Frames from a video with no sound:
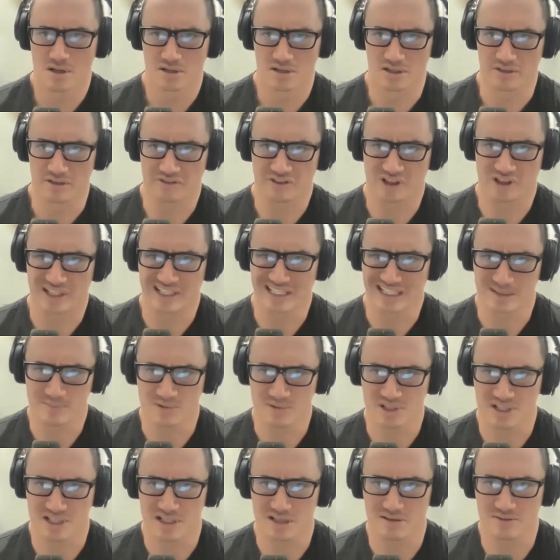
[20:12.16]
defining
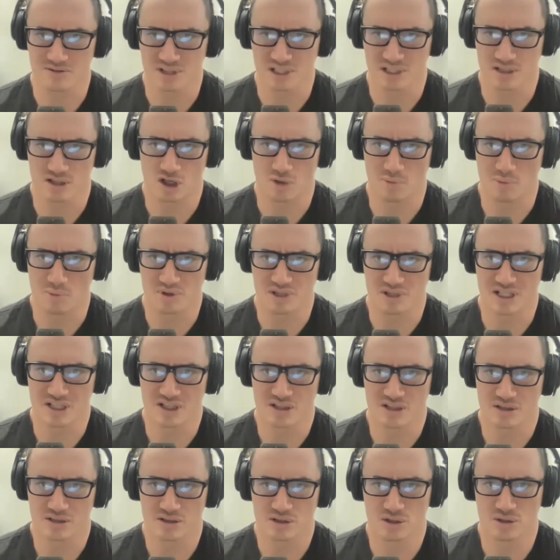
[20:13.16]
themselves in
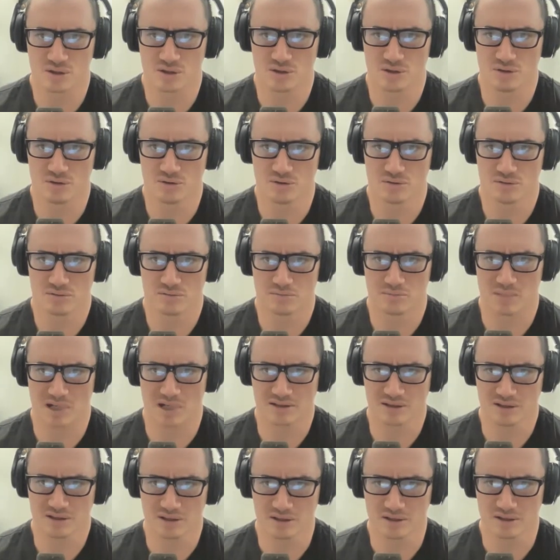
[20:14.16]
opposition to
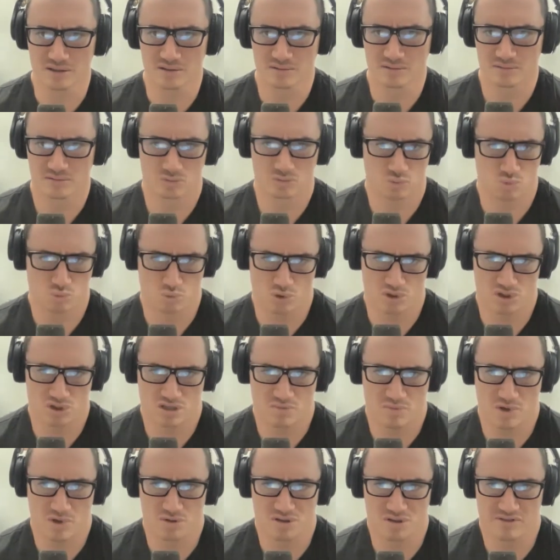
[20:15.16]
motherhood. What's
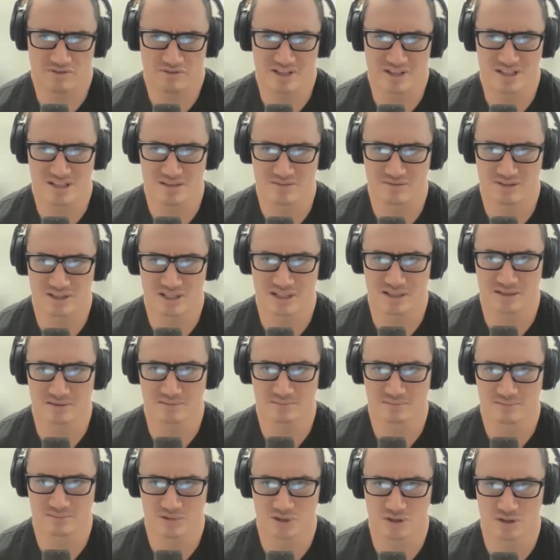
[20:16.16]
the most offensive
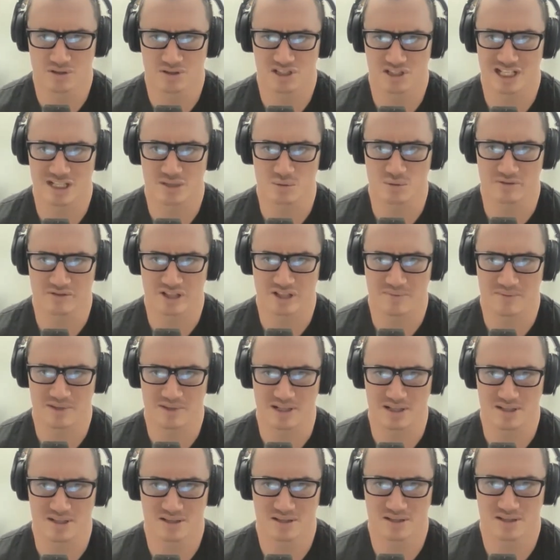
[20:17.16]
thing you can say to a
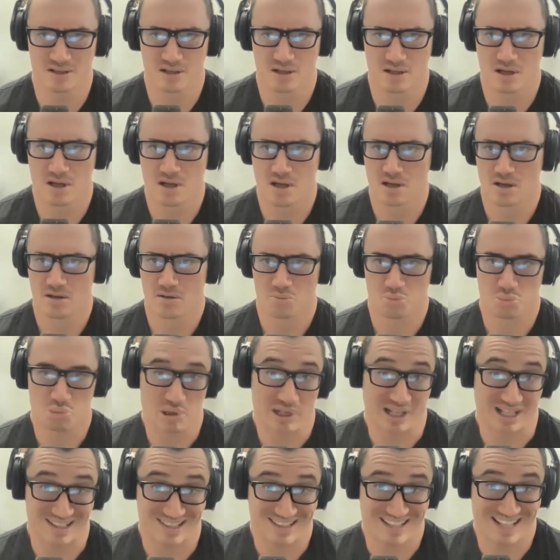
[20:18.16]
feminist?
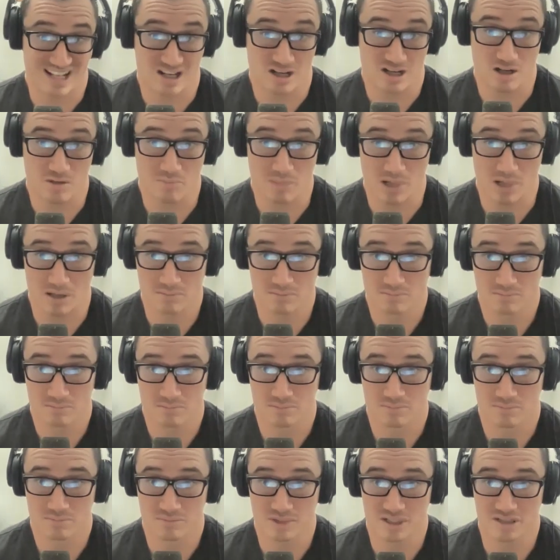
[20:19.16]
Being a stay-at-home mom
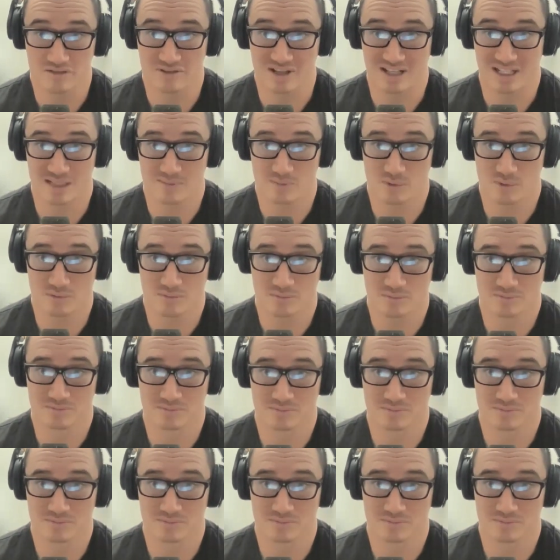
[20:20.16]
is valuable.